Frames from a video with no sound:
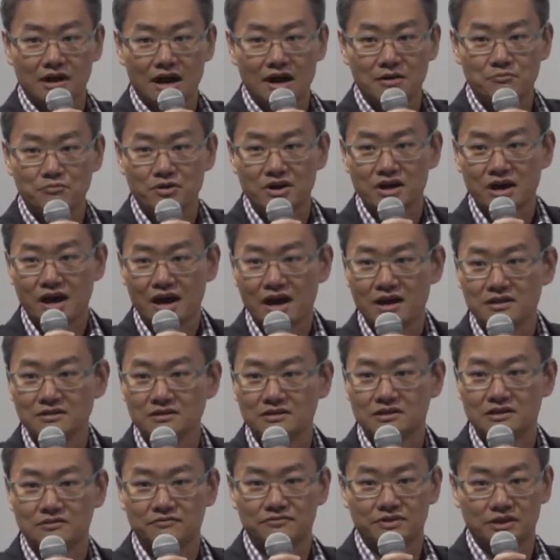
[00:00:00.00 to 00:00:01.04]

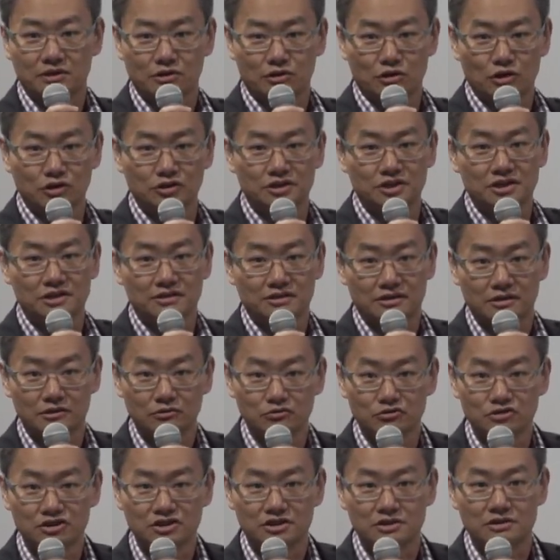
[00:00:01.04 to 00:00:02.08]
comprehensive security
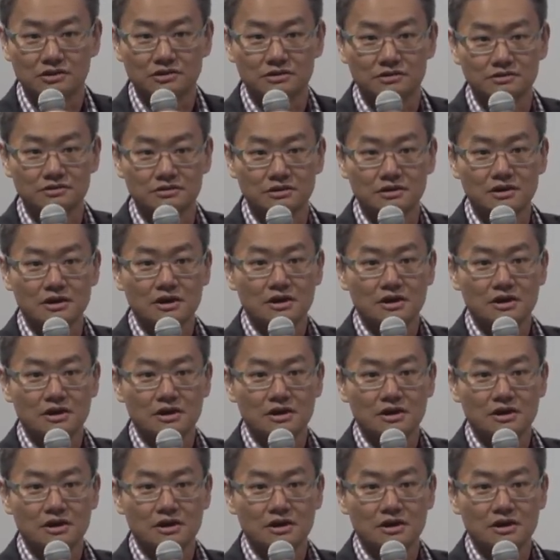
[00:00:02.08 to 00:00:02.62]
solutions